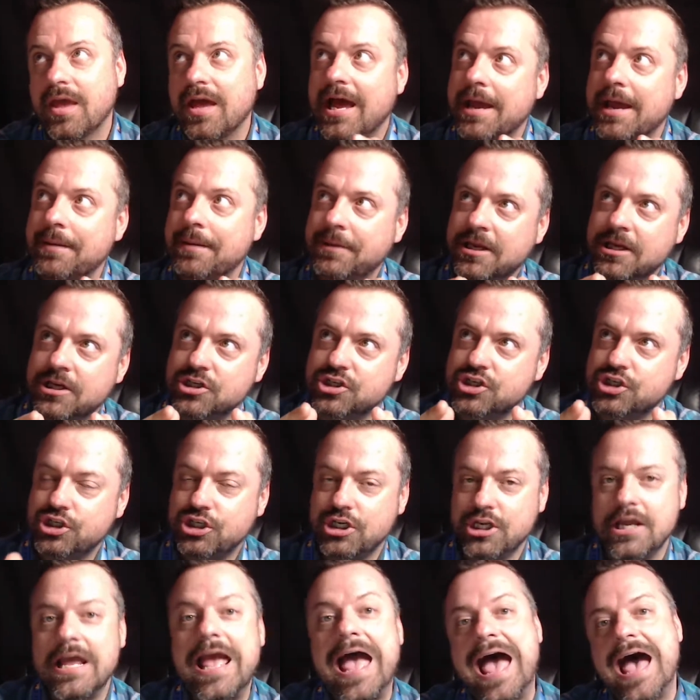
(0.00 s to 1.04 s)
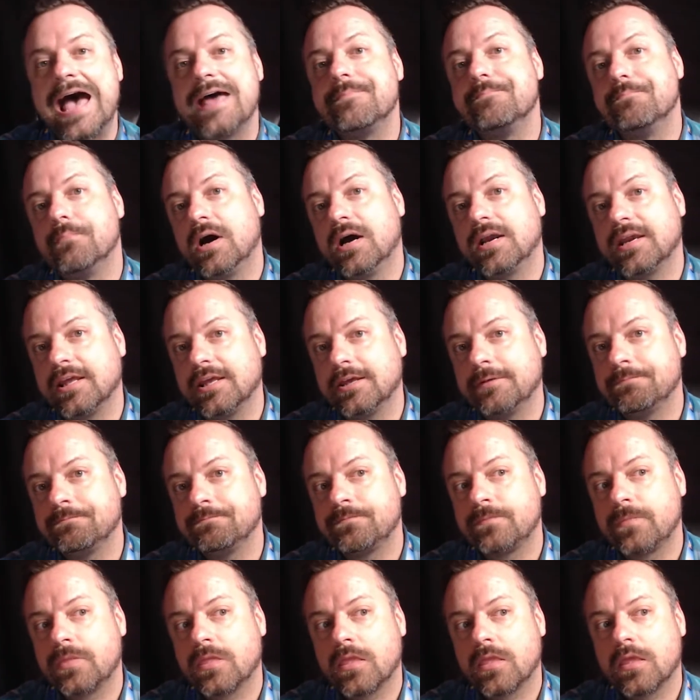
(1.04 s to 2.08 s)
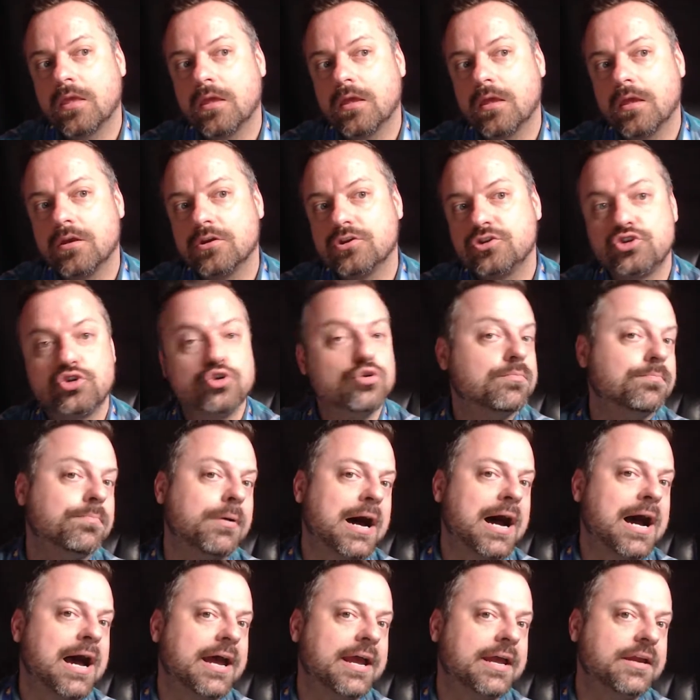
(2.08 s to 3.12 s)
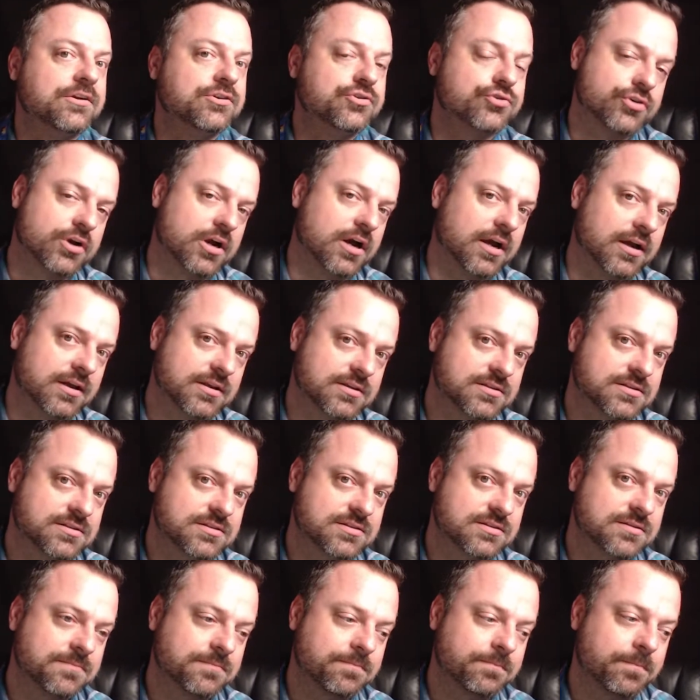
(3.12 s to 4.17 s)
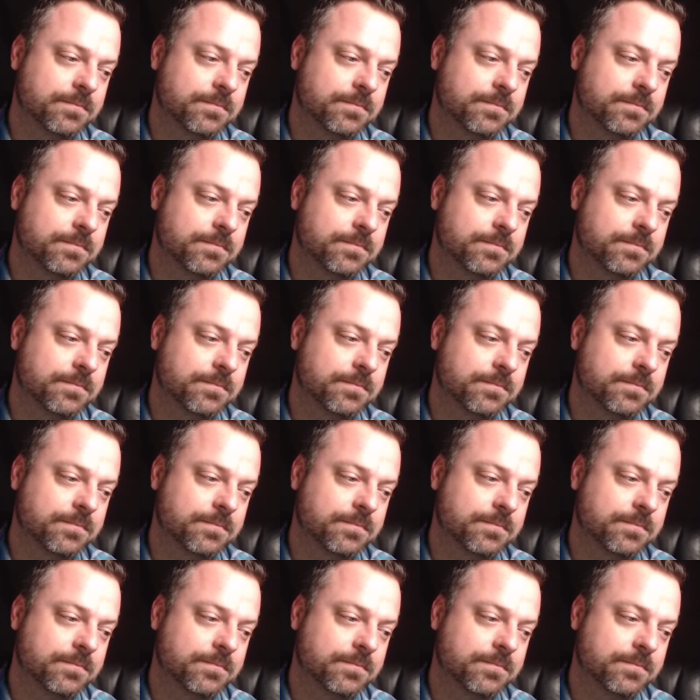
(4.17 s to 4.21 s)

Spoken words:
I mean, she had money to buy drugs.